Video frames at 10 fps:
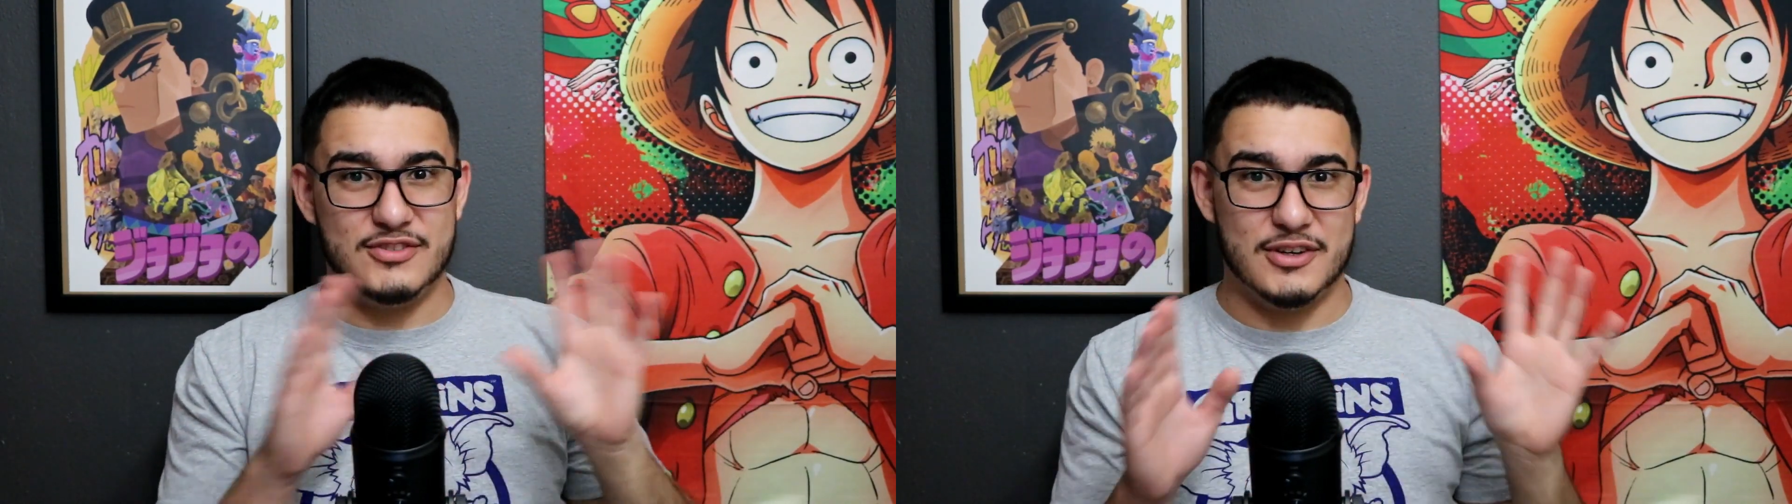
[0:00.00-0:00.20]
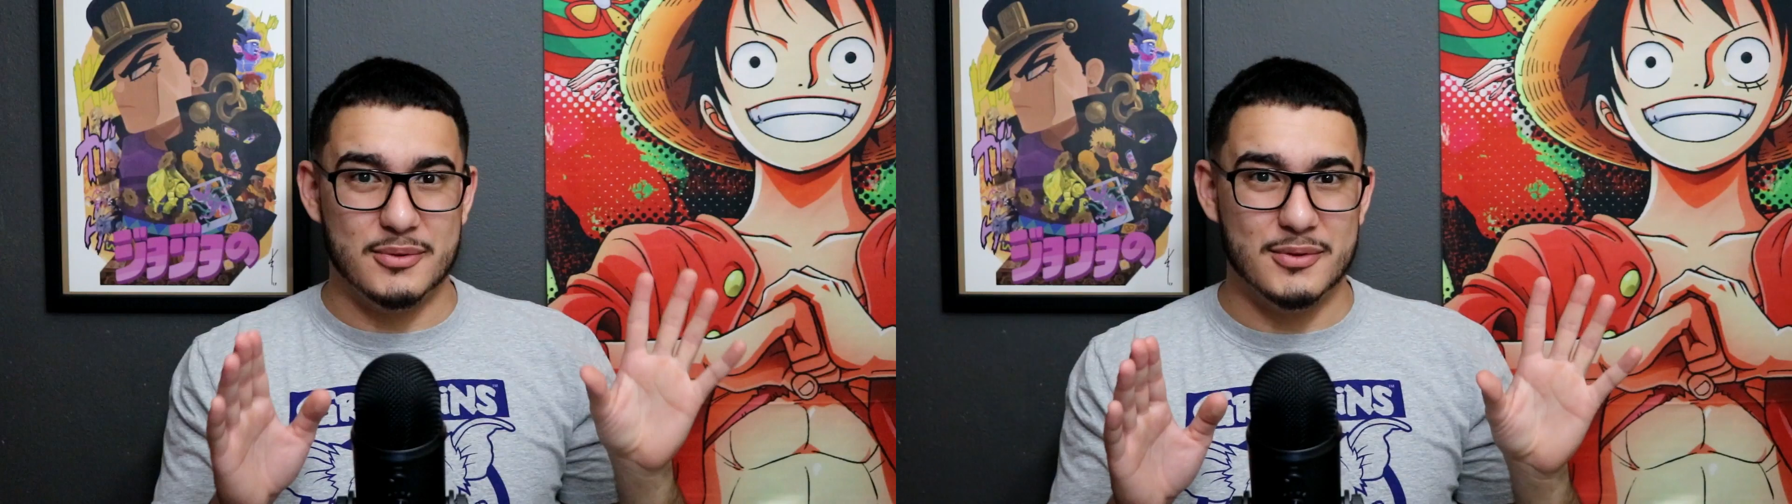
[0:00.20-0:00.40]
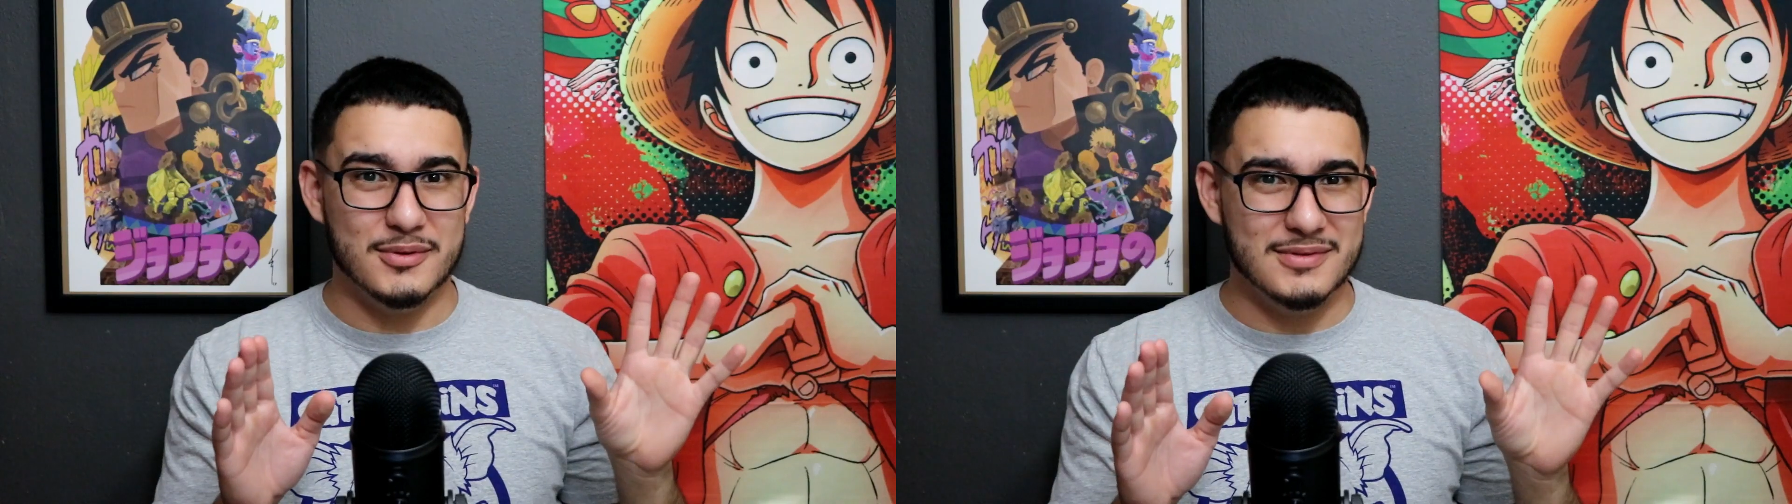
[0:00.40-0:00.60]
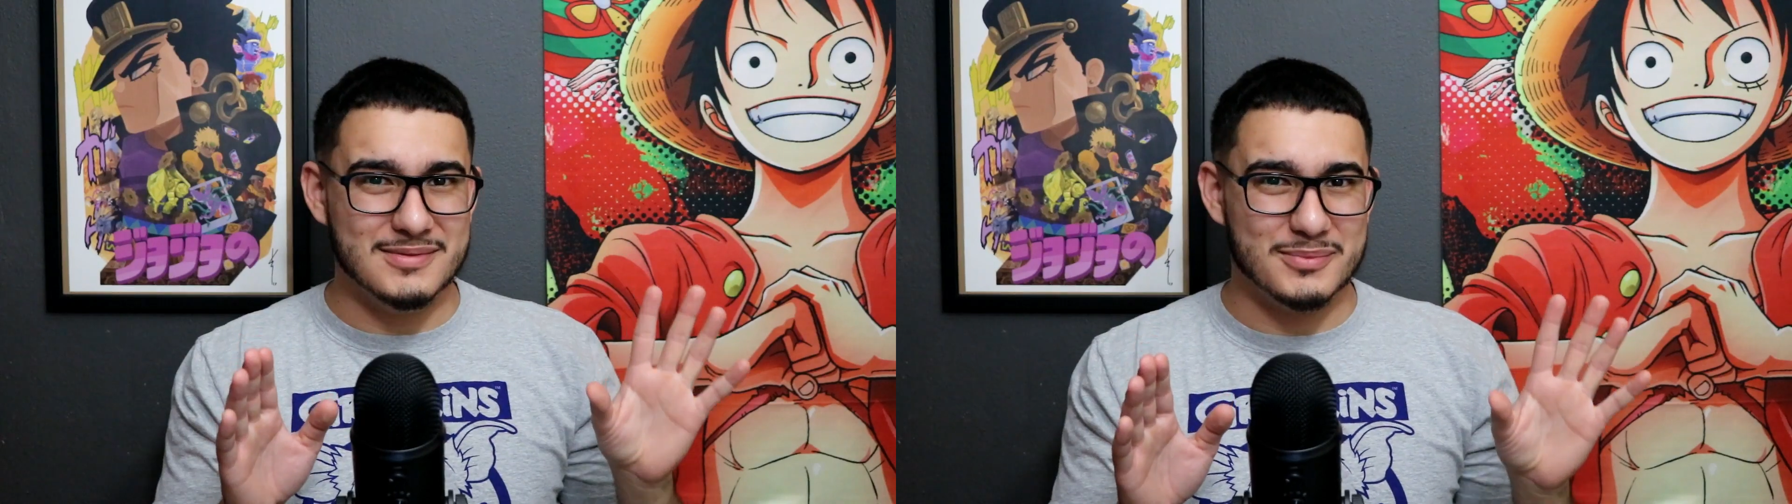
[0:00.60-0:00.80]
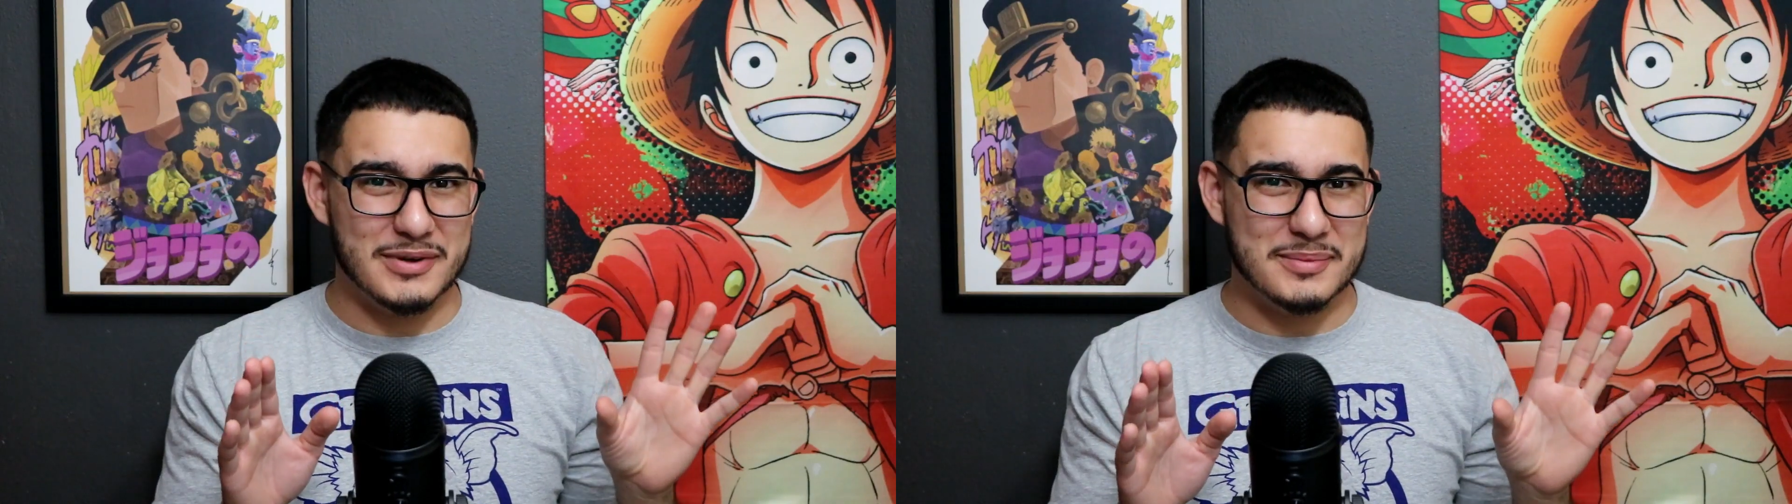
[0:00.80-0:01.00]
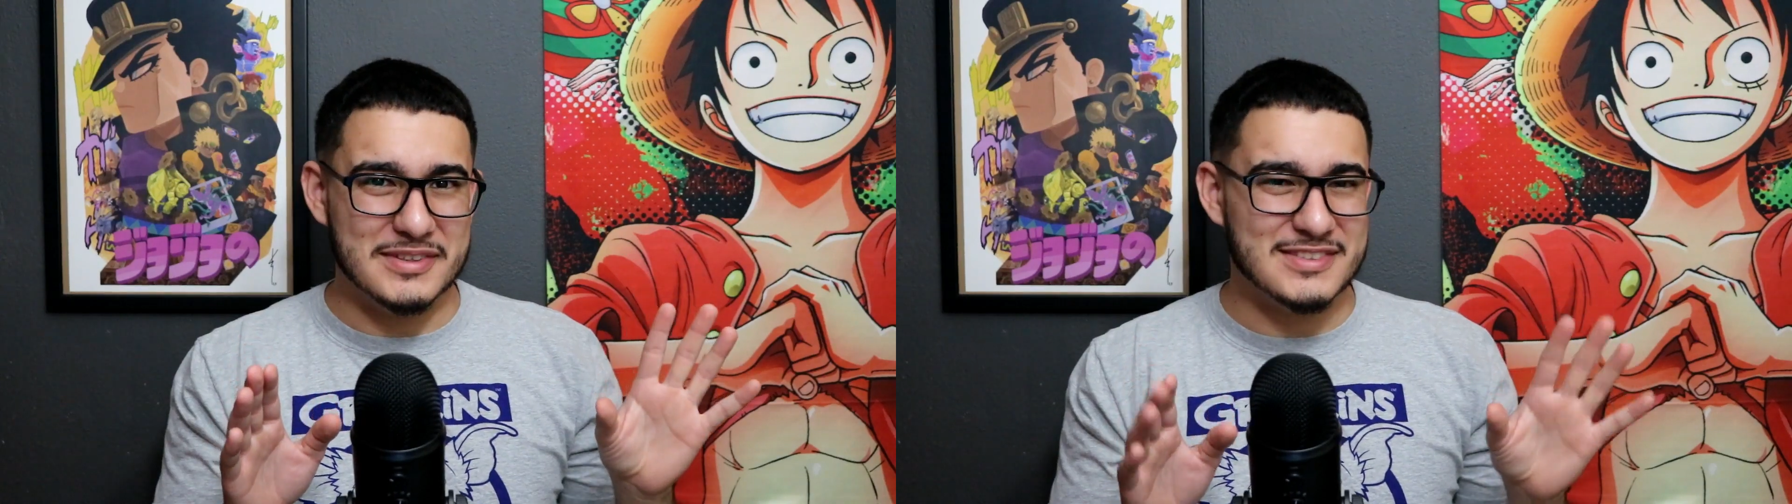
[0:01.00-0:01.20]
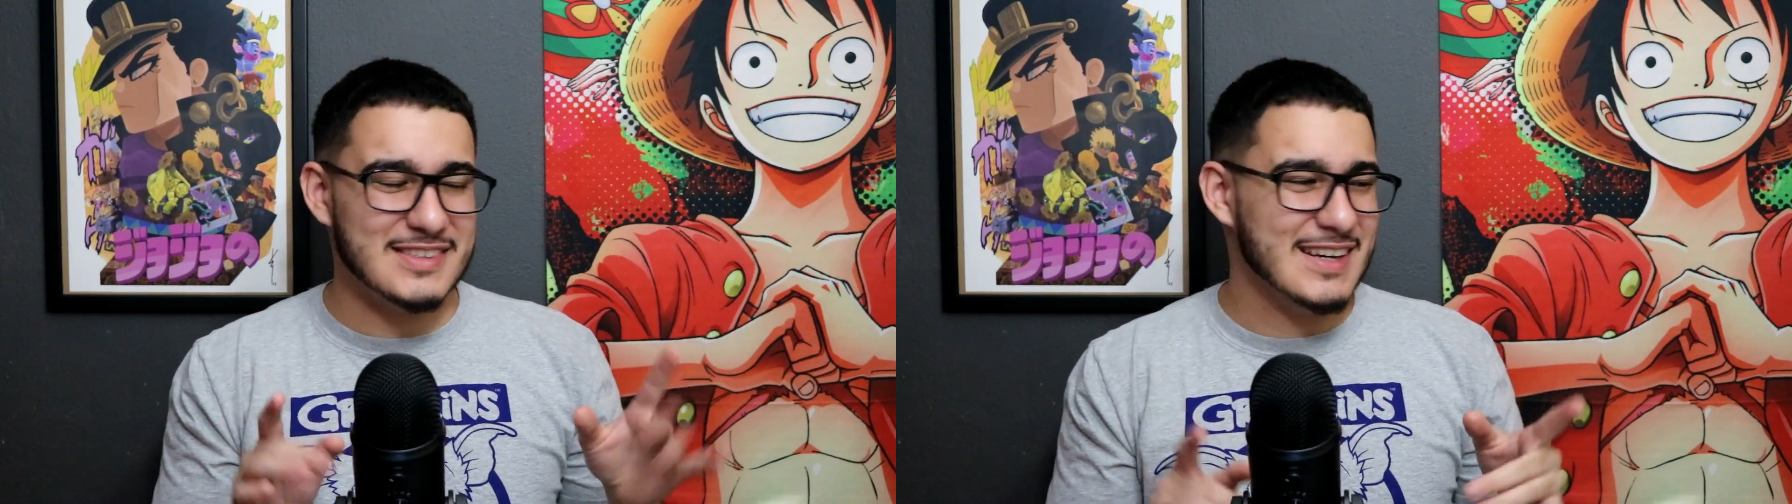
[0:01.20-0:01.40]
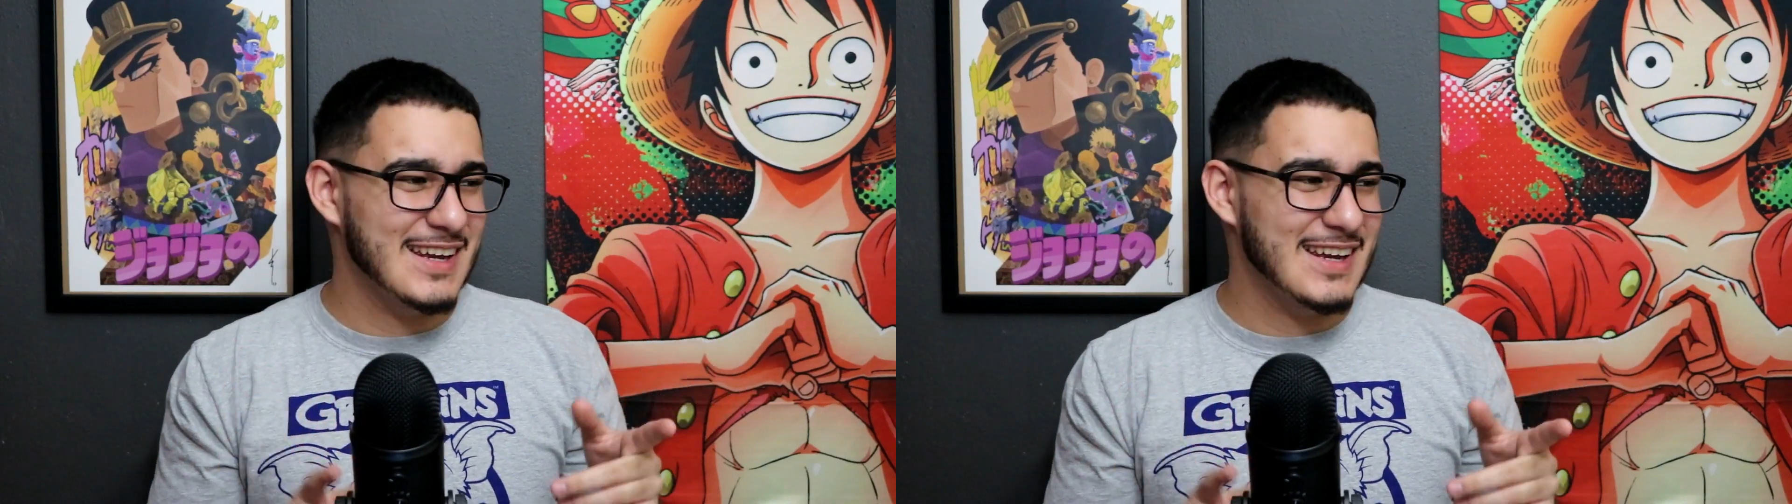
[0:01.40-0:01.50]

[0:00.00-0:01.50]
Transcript: general, pretty much,